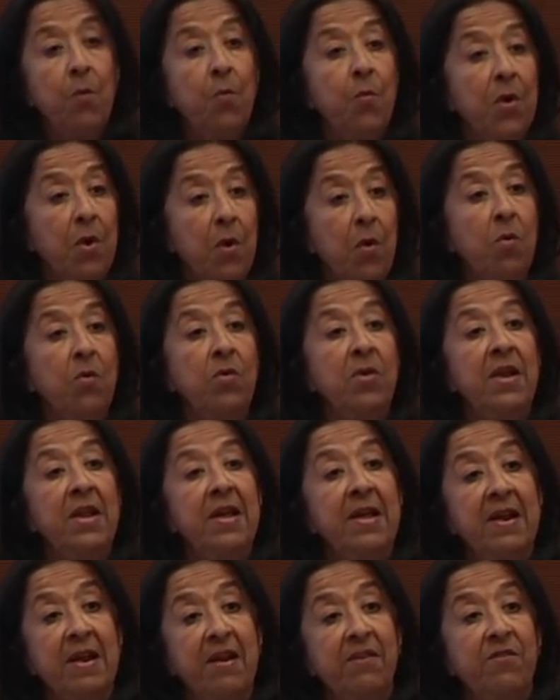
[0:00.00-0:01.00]
we
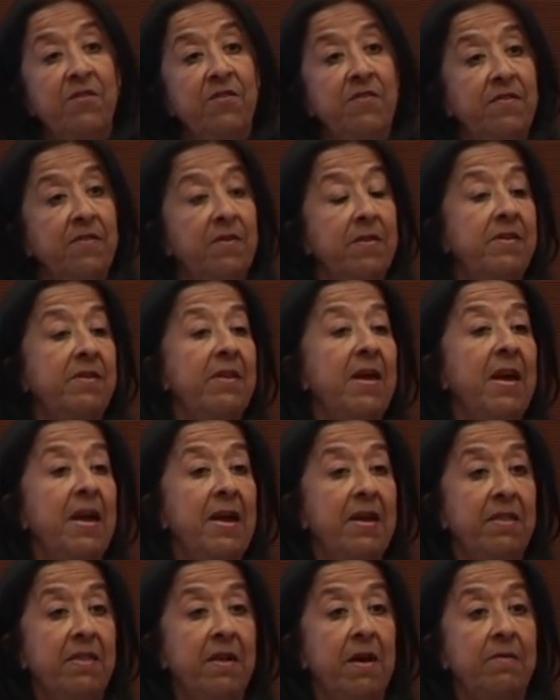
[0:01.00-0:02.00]
only registered
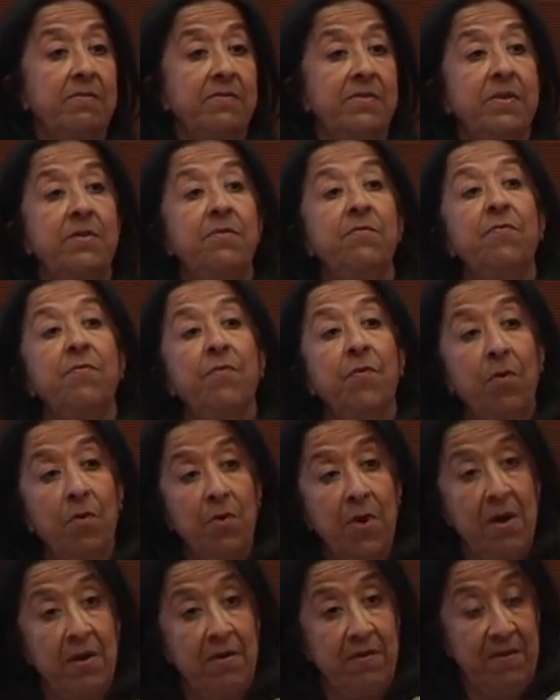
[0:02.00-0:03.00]

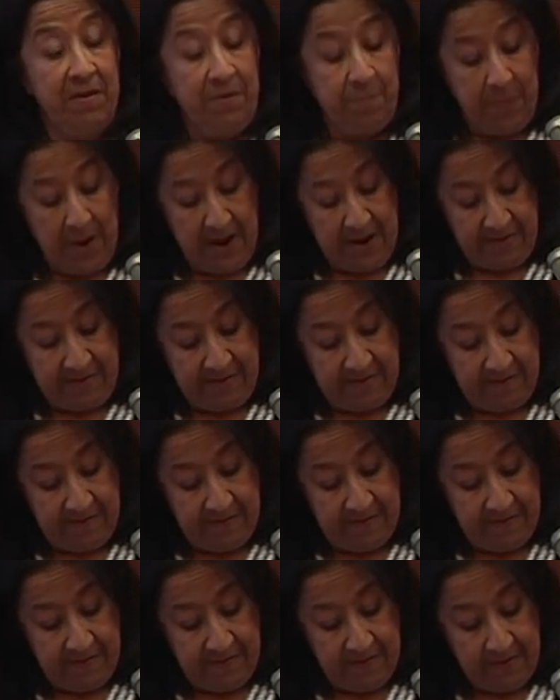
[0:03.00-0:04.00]
8,400
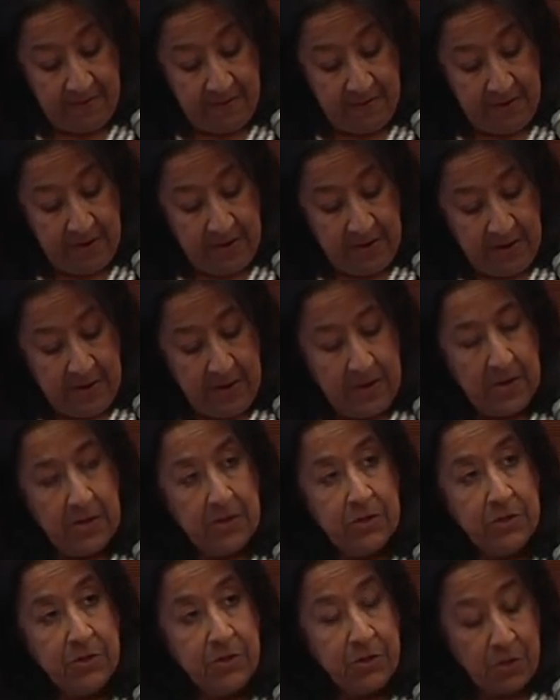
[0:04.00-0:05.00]
patents.
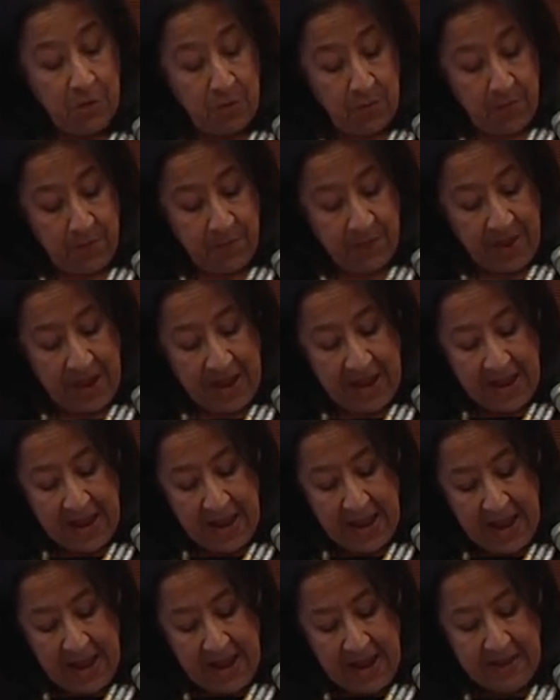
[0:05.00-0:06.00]
So,
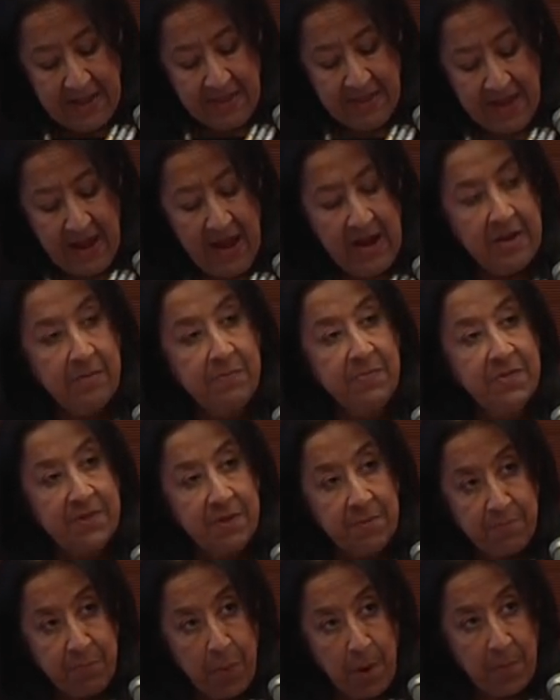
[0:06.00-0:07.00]
eight times
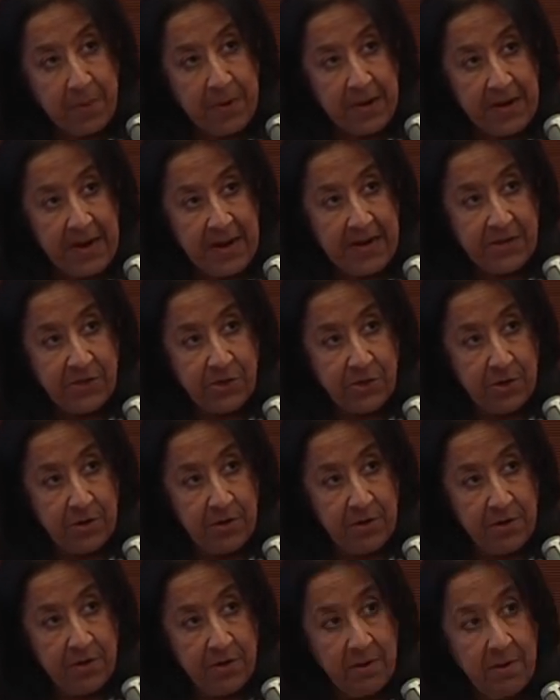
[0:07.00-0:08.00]
the
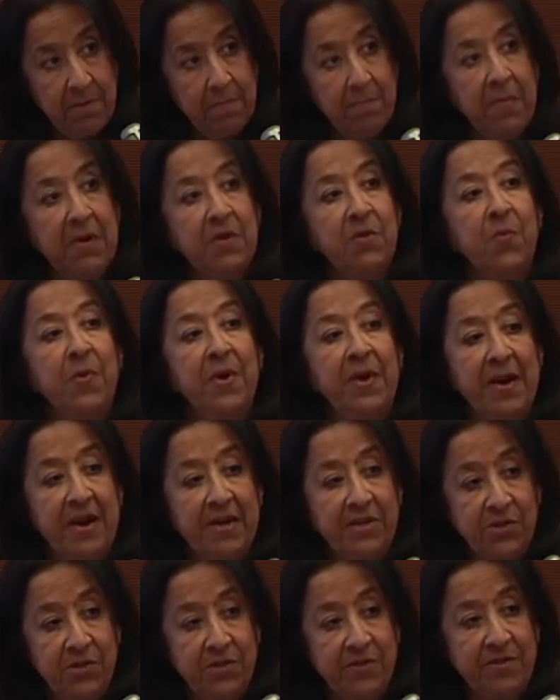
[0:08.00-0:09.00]
population, but we
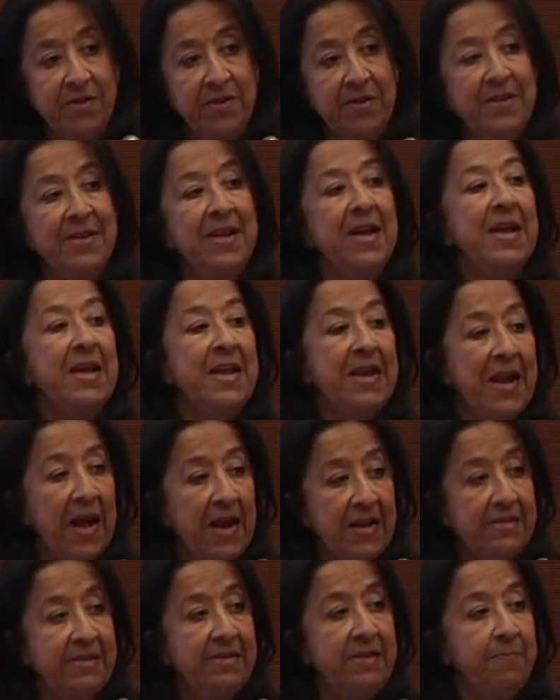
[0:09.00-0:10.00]
registered
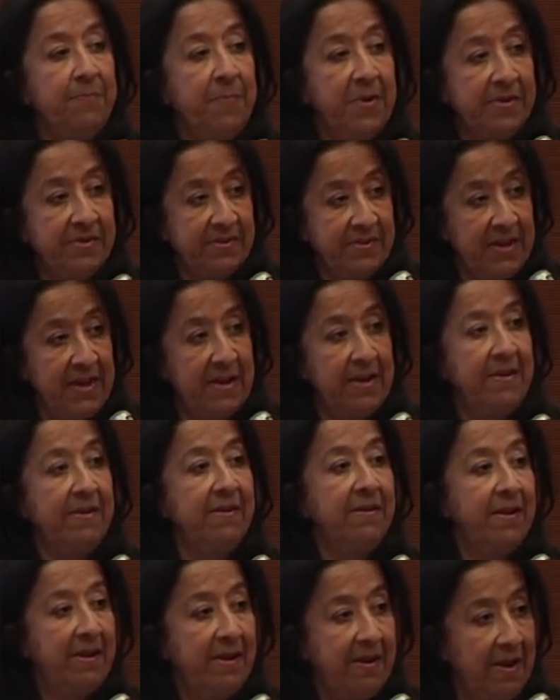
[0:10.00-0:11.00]

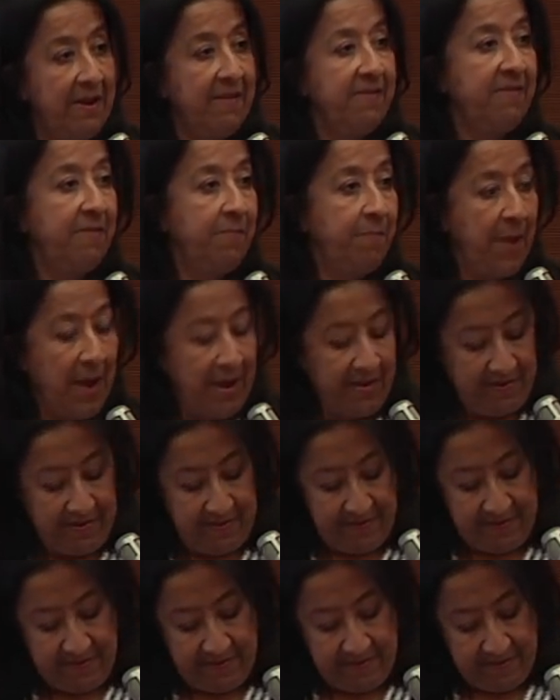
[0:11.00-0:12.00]
90% less
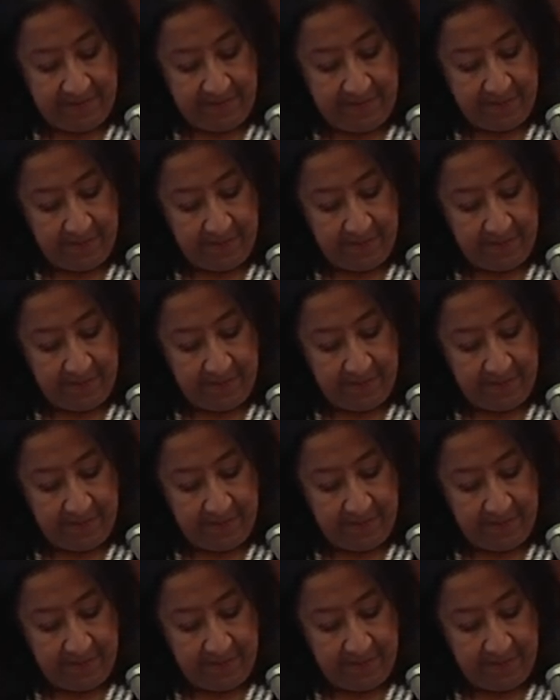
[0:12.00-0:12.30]
patents.